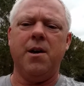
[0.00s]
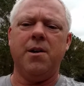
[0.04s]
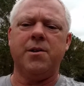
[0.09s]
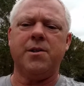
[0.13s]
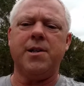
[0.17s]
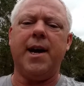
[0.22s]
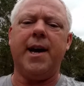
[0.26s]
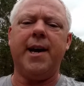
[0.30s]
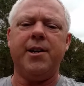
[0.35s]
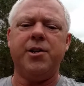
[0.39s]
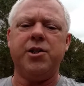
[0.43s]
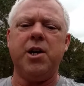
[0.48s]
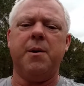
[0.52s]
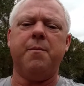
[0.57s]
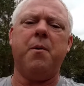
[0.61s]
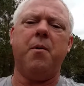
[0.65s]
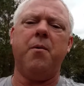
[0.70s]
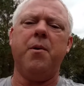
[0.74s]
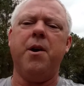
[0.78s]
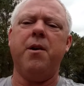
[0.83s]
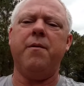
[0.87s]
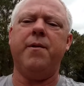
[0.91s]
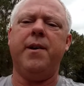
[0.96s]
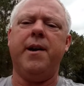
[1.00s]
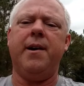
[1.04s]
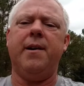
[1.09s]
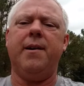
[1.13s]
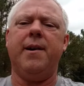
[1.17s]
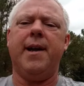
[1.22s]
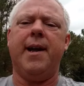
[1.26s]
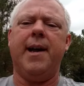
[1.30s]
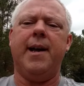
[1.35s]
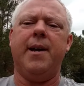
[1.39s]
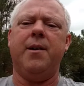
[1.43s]
So, hey, jump on over
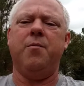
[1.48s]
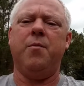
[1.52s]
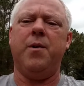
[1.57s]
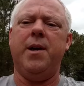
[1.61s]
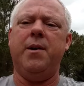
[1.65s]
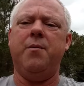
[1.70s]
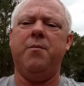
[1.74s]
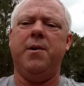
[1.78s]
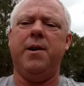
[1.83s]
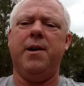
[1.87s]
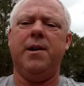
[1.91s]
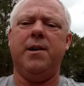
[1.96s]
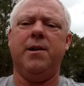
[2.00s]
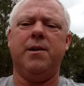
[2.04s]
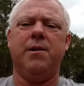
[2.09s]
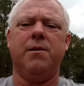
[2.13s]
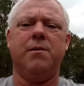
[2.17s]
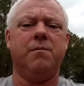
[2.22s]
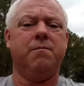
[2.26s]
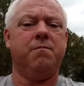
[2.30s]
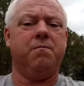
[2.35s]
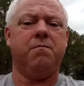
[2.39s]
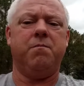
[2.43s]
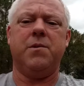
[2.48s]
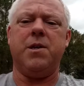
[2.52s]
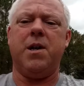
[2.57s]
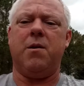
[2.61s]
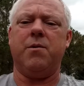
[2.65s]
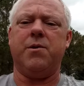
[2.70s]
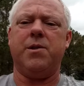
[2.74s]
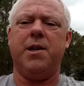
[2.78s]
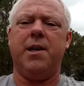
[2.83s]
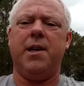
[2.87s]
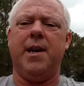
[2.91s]
there, and we will
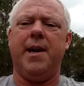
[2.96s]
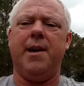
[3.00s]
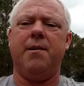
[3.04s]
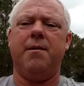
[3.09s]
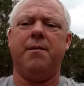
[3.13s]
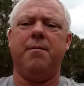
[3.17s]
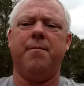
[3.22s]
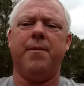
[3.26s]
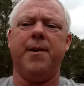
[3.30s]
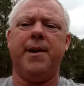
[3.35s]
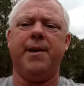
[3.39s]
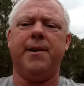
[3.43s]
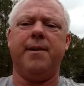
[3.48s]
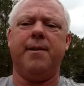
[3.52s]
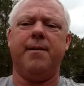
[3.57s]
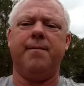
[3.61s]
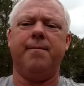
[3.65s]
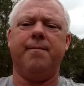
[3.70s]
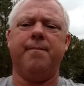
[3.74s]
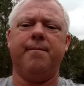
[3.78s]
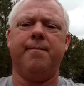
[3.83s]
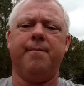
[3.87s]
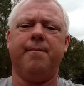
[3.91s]
talk to you later. Thank you.